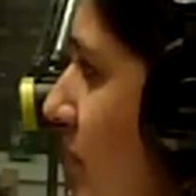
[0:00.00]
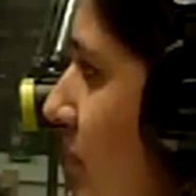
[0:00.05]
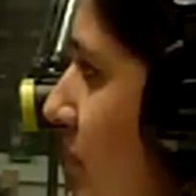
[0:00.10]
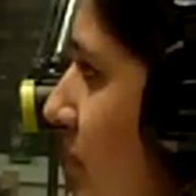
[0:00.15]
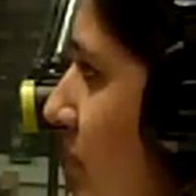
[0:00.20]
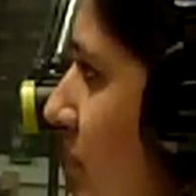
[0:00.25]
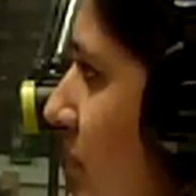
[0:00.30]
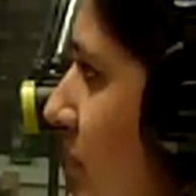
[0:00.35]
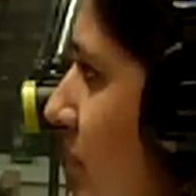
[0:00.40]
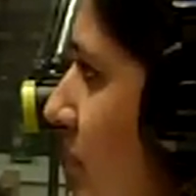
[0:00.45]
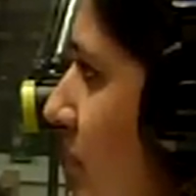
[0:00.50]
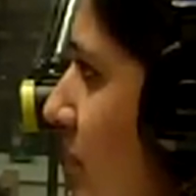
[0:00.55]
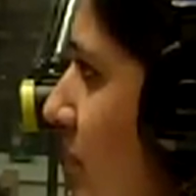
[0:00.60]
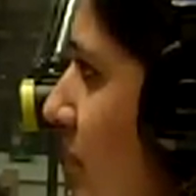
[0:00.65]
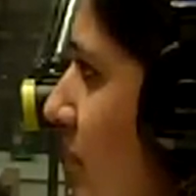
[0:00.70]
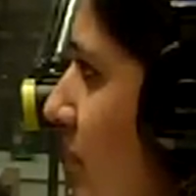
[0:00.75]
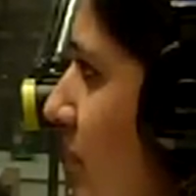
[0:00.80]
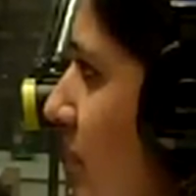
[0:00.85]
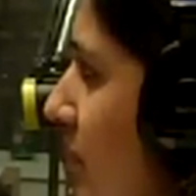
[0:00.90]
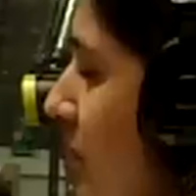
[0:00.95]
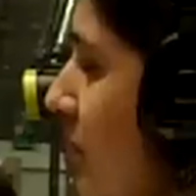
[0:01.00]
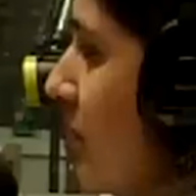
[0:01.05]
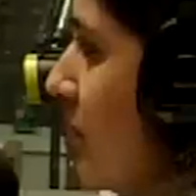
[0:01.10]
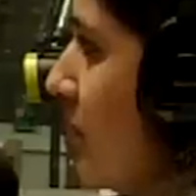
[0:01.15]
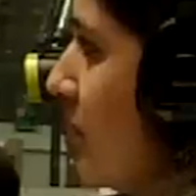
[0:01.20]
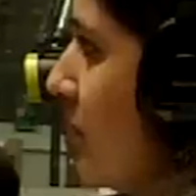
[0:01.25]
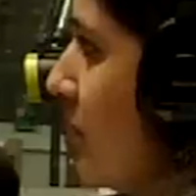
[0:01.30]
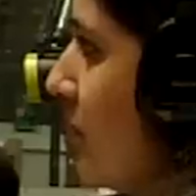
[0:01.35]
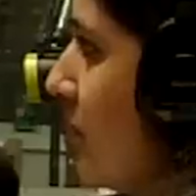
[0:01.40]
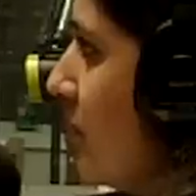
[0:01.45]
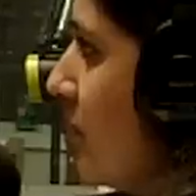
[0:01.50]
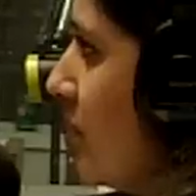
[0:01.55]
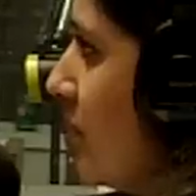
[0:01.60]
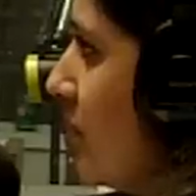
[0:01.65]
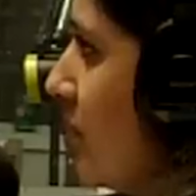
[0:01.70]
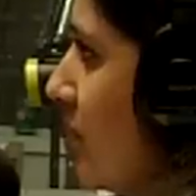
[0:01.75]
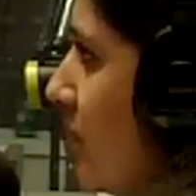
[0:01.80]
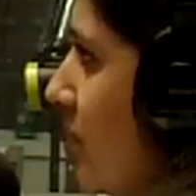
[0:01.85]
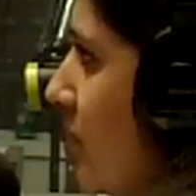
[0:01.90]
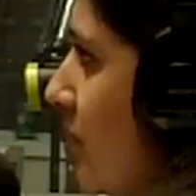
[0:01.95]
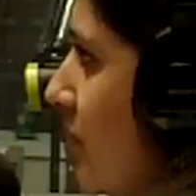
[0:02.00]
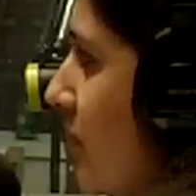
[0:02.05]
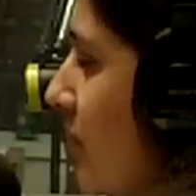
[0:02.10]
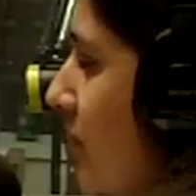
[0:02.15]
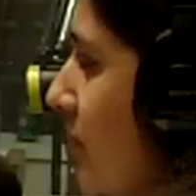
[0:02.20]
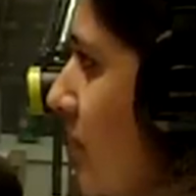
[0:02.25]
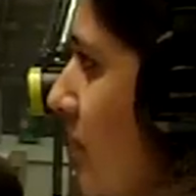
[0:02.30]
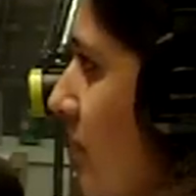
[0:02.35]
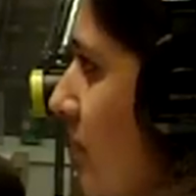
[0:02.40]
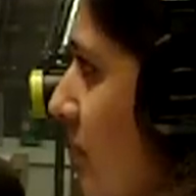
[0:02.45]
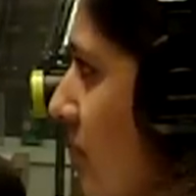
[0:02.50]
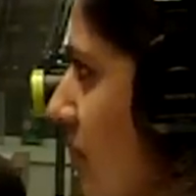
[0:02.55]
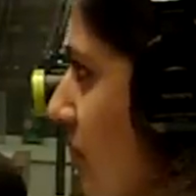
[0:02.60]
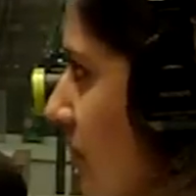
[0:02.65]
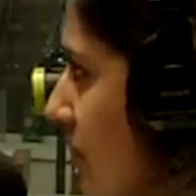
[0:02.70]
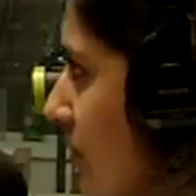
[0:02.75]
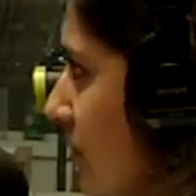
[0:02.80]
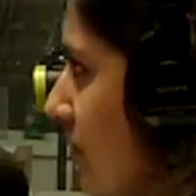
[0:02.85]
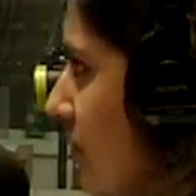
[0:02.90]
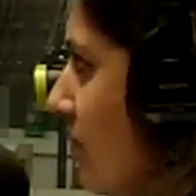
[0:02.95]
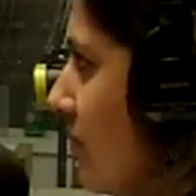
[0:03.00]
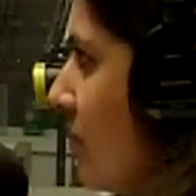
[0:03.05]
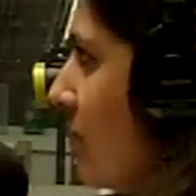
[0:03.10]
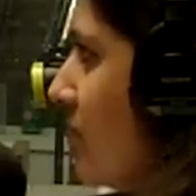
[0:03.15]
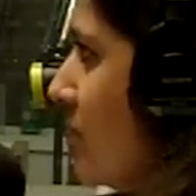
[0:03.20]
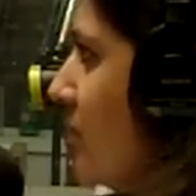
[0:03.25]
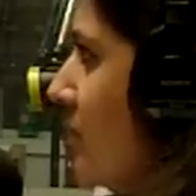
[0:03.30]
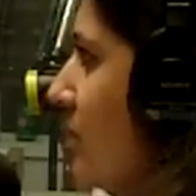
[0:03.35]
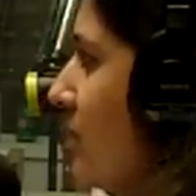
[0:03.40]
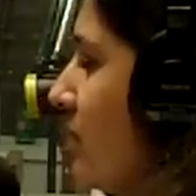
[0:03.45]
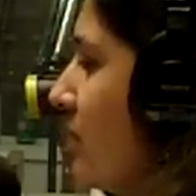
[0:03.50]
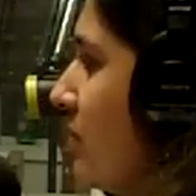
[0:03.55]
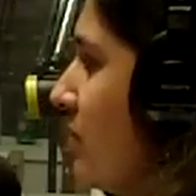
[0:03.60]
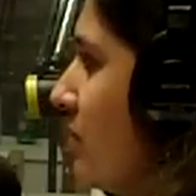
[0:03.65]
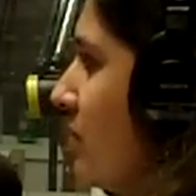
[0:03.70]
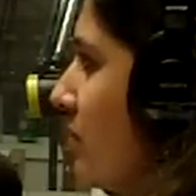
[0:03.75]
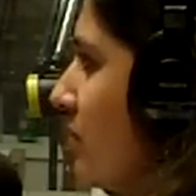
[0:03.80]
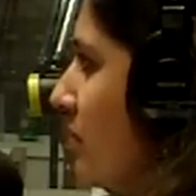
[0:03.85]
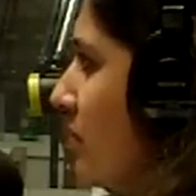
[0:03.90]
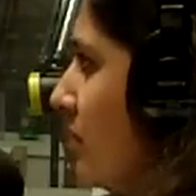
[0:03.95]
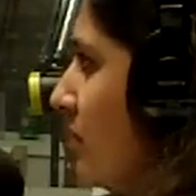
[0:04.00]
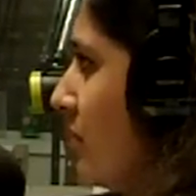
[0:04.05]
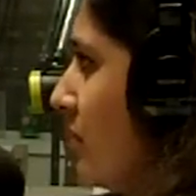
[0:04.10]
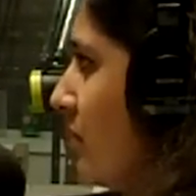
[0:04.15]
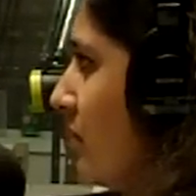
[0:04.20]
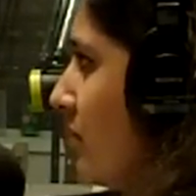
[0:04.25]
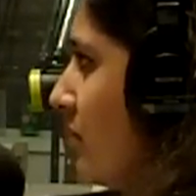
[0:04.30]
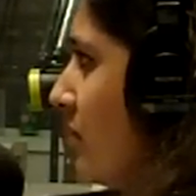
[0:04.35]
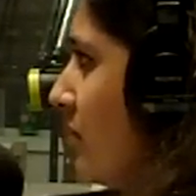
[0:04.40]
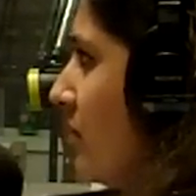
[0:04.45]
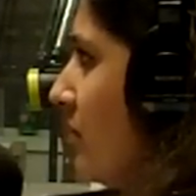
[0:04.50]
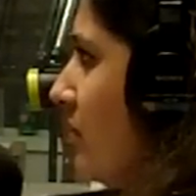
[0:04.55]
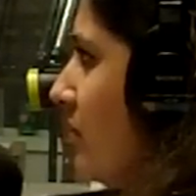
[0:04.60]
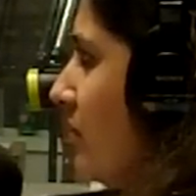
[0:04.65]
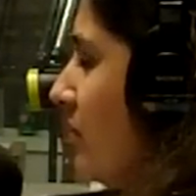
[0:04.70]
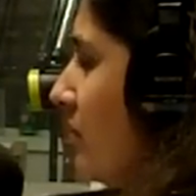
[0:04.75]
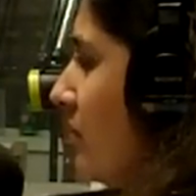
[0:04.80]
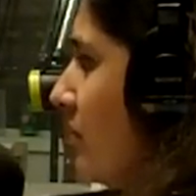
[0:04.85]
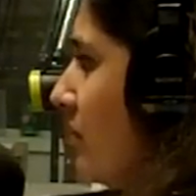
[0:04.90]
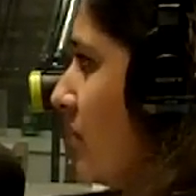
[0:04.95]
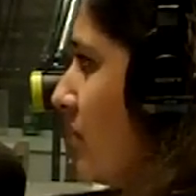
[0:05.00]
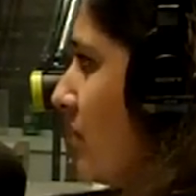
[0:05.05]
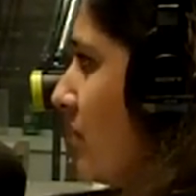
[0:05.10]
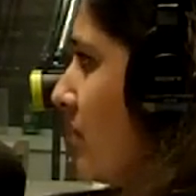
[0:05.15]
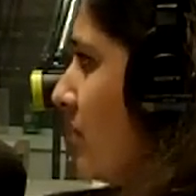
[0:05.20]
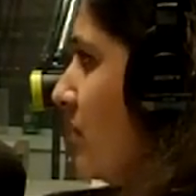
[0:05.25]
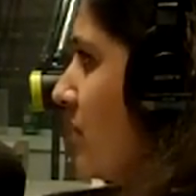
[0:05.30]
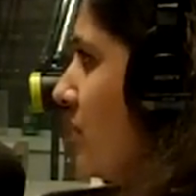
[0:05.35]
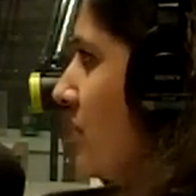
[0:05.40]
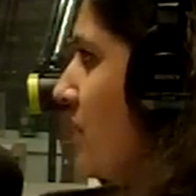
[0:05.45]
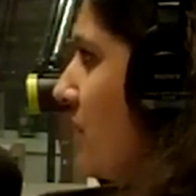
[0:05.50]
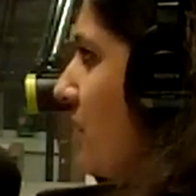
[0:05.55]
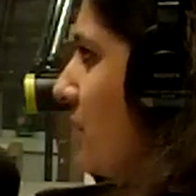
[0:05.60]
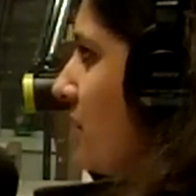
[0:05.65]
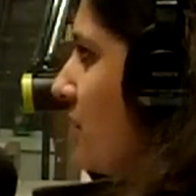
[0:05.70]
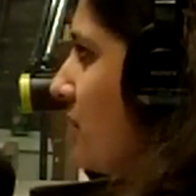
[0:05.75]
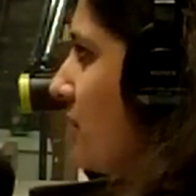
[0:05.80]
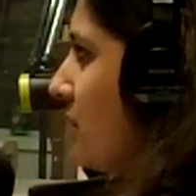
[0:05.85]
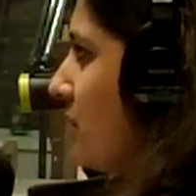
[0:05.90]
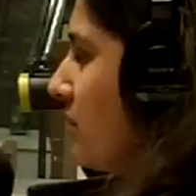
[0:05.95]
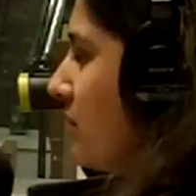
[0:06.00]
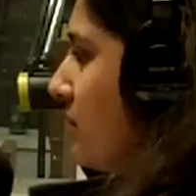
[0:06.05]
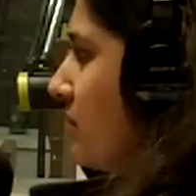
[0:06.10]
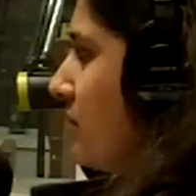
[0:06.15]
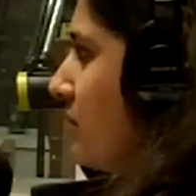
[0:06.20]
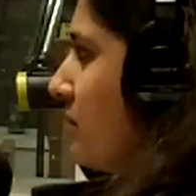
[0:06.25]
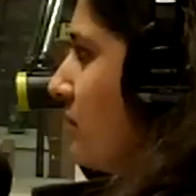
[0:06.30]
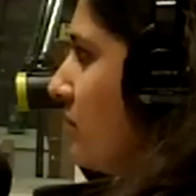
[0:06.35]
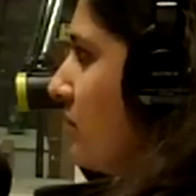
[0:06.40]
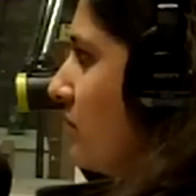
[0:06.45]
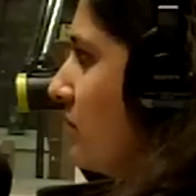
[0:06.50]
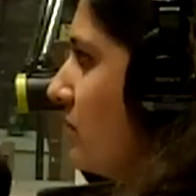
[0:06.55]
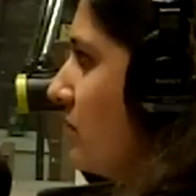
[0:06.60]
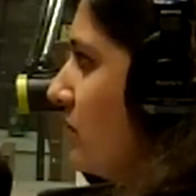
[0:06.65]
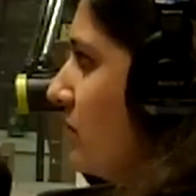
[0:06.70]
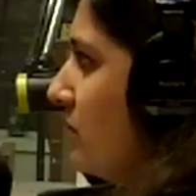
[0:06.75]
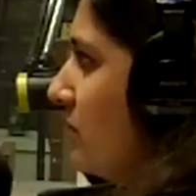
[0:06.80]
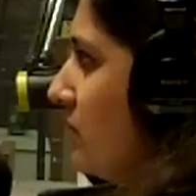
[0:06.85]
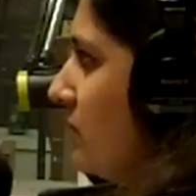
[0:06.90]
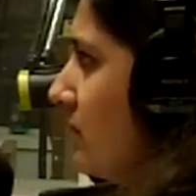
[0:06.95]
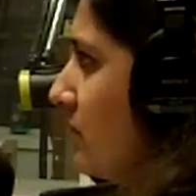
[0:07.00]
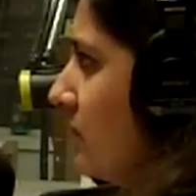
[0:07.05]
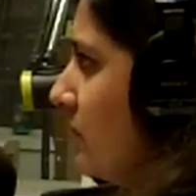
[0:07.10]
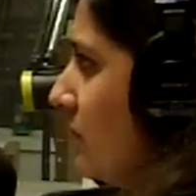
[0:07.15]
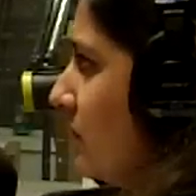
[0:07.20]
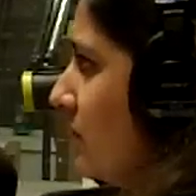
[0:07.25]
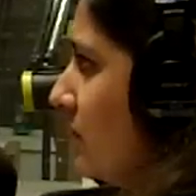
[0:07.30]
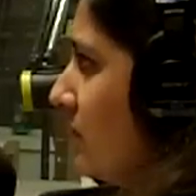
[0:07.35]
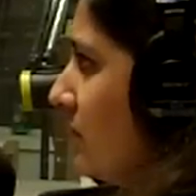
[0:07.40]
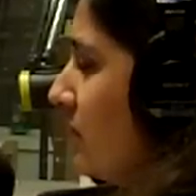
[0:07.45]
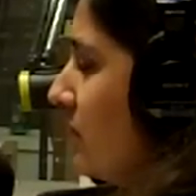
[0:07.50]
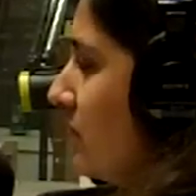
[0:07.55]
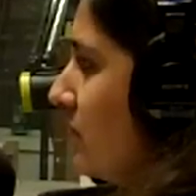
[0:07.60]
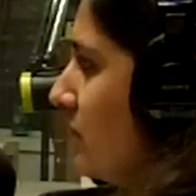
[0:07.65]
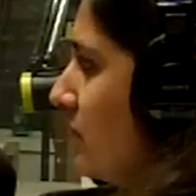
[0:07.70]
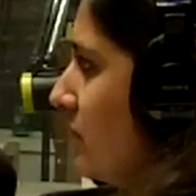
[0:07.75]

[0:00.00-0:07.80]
(not speaking)